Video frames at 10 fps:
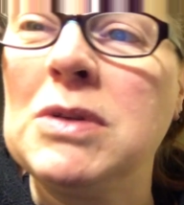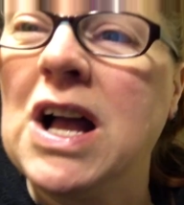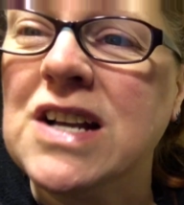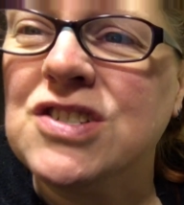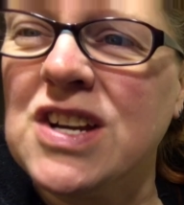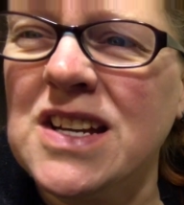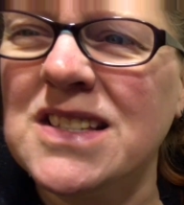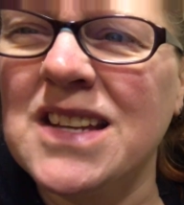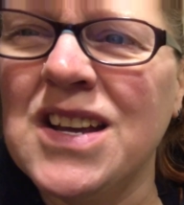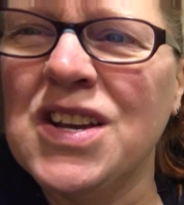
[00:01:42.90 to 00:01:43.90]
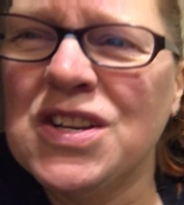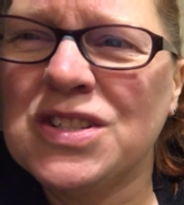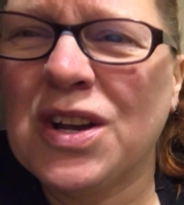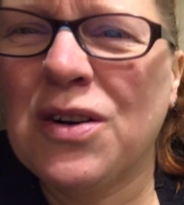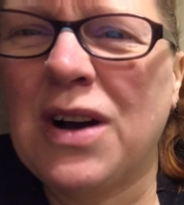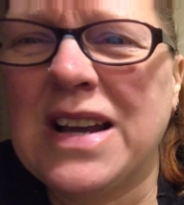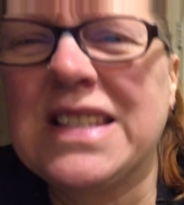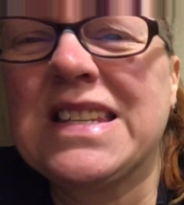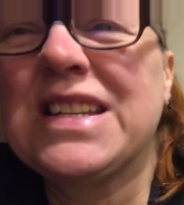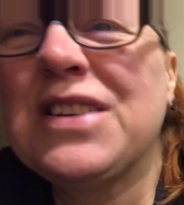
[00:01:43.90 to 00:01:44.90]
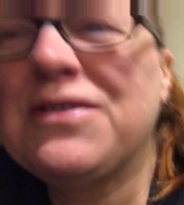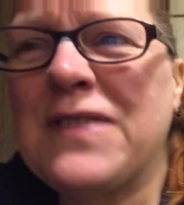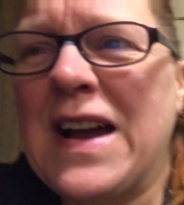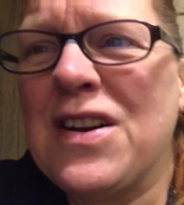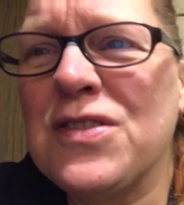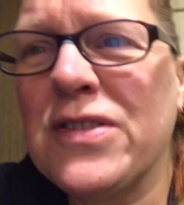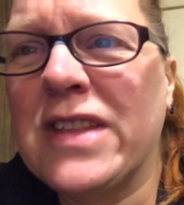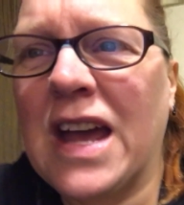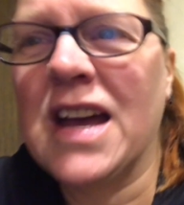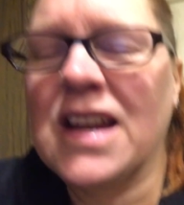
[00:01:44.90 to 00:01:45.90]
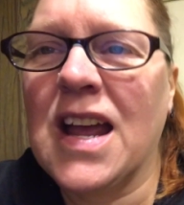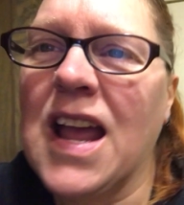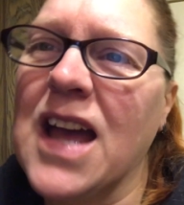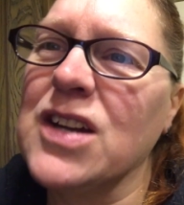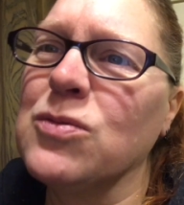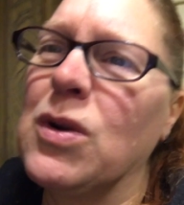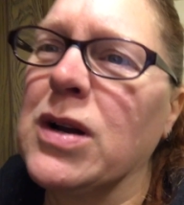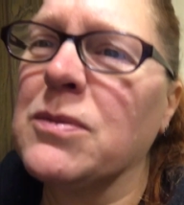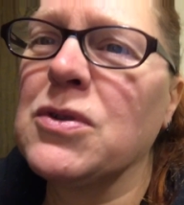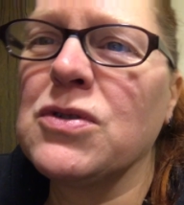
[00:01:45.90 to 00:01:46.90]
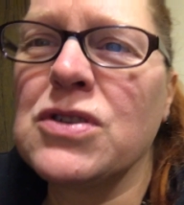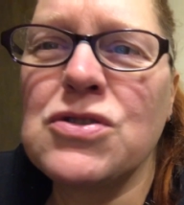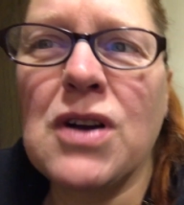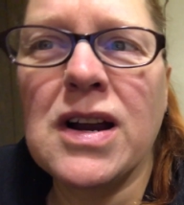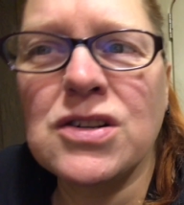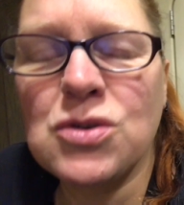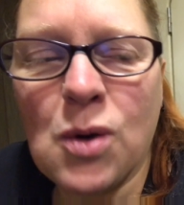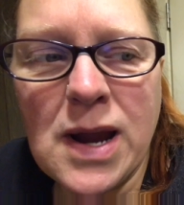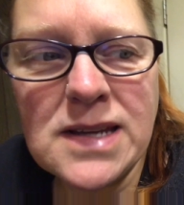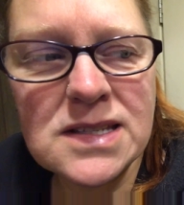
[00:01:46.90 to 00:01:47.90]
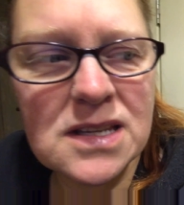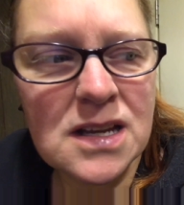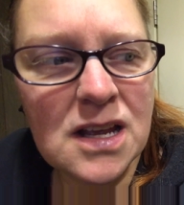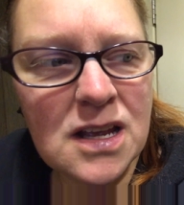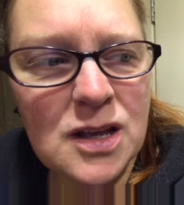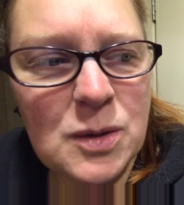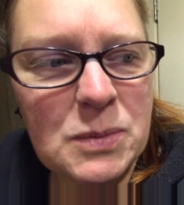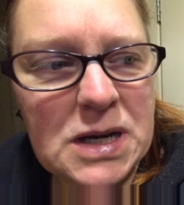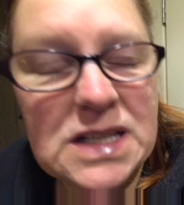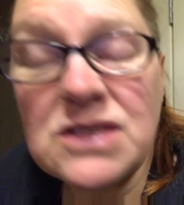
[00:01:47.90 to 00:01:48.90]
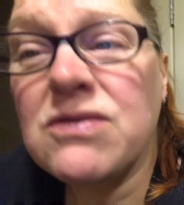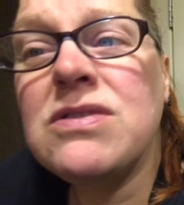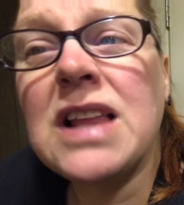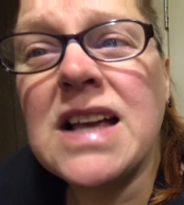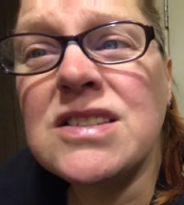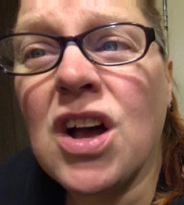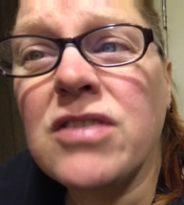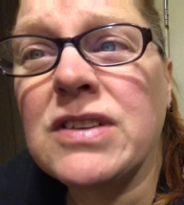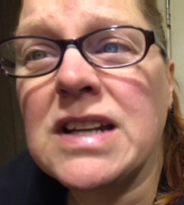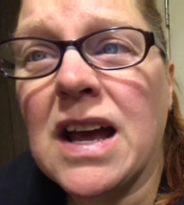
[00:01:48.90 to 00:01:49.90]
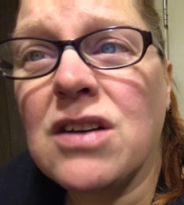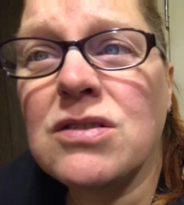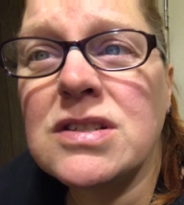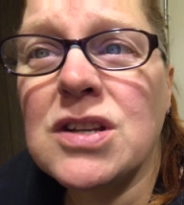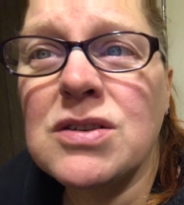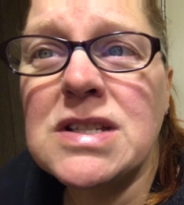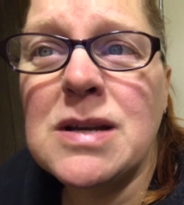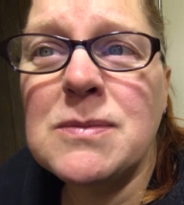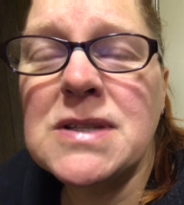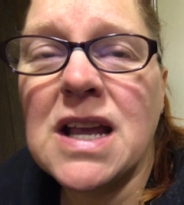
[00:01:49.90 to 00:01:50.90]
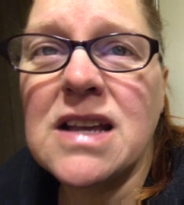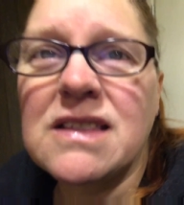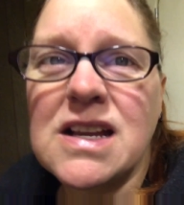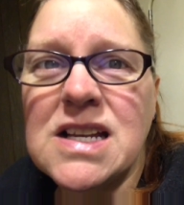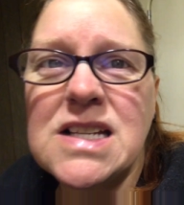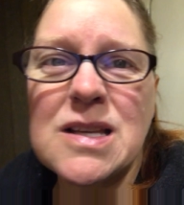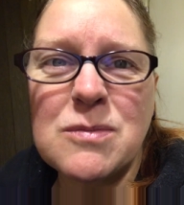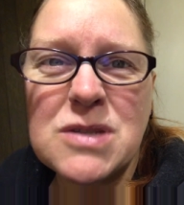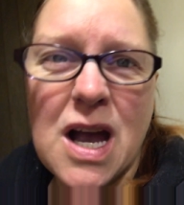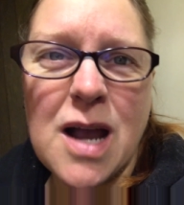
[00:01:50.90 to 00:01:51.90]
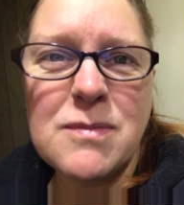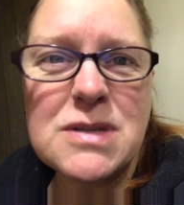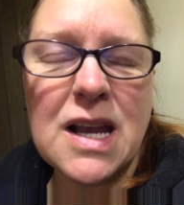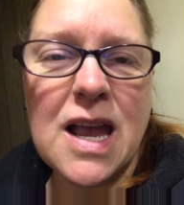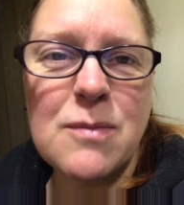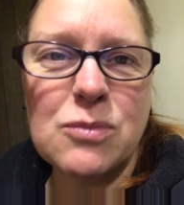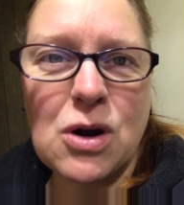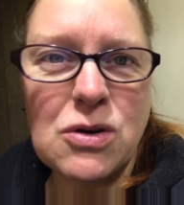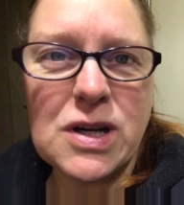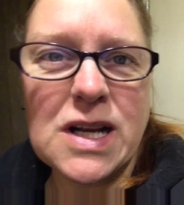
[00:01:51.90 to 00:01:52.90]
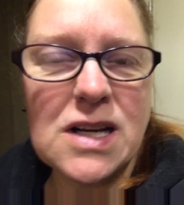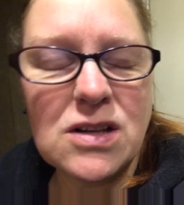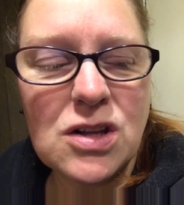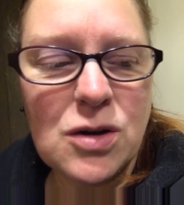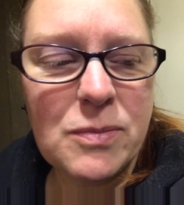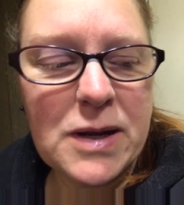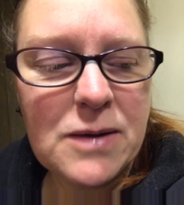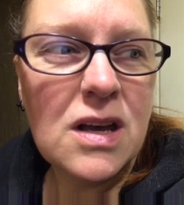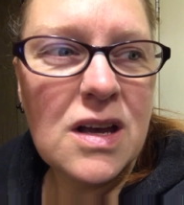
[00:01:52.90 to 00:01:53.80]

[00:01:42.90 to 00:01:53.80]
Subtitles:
ply jeans. So I still found that I had to run them through the dryer twice. But it's less often now. So it seems like they need some time to get broken in a little bit.